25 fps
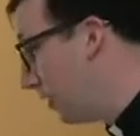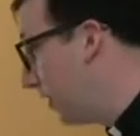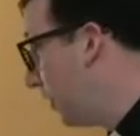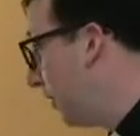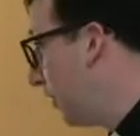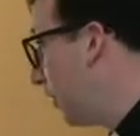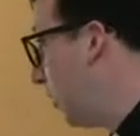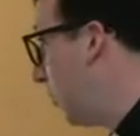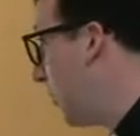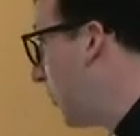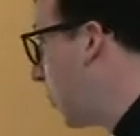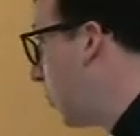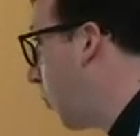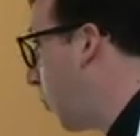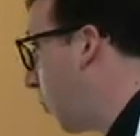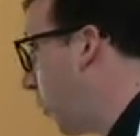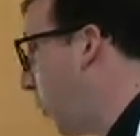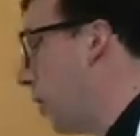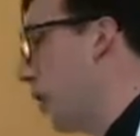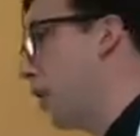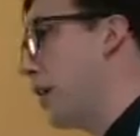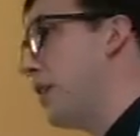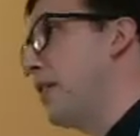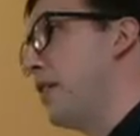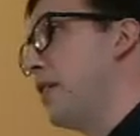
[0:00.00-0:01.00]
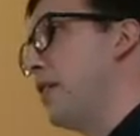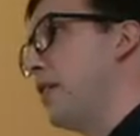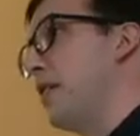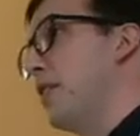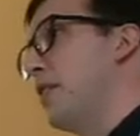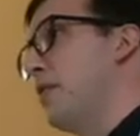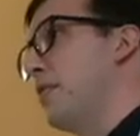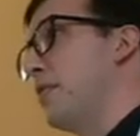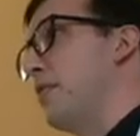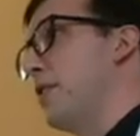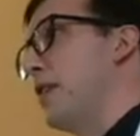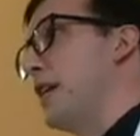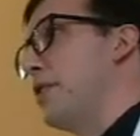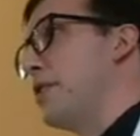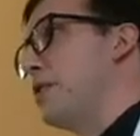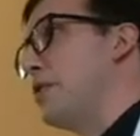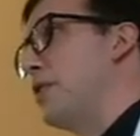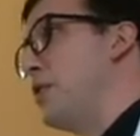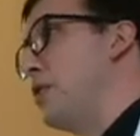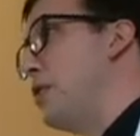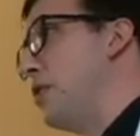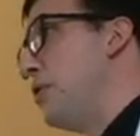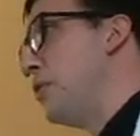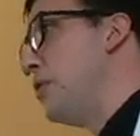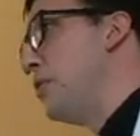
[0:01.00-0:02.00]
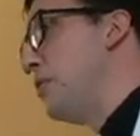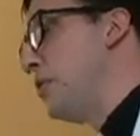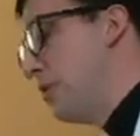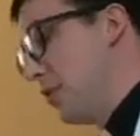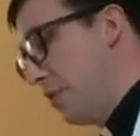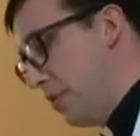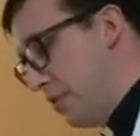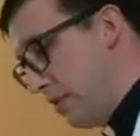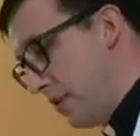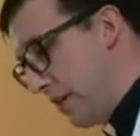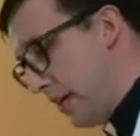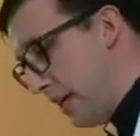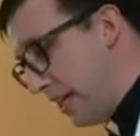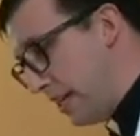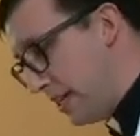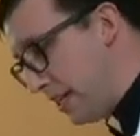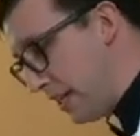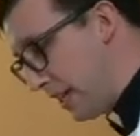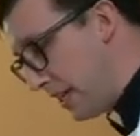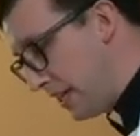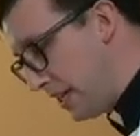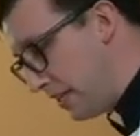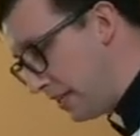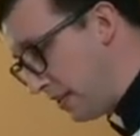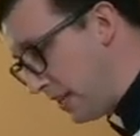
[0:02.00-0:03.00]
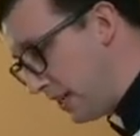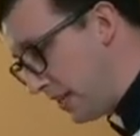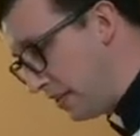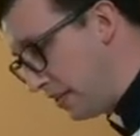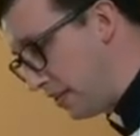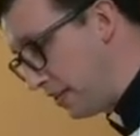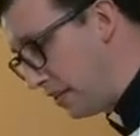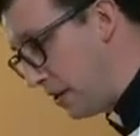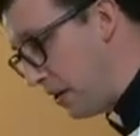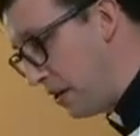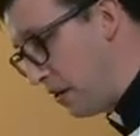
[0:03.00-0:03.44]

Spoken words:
there'll be work for us to do, Isaiah says.